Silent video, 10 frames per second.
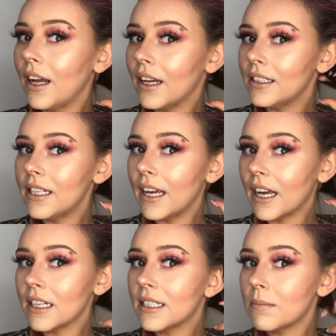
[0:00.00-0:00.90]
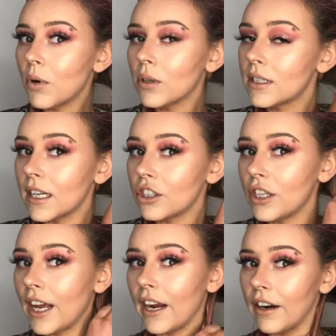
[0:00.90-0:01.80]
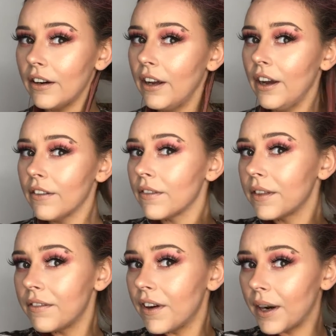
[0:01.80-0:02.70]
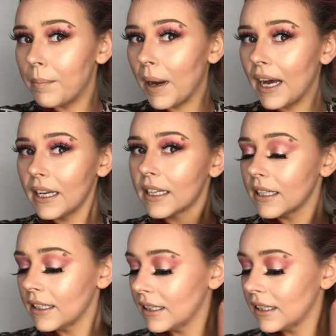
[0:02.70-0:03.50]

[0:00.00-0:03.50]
and take a small section of hair from the very back.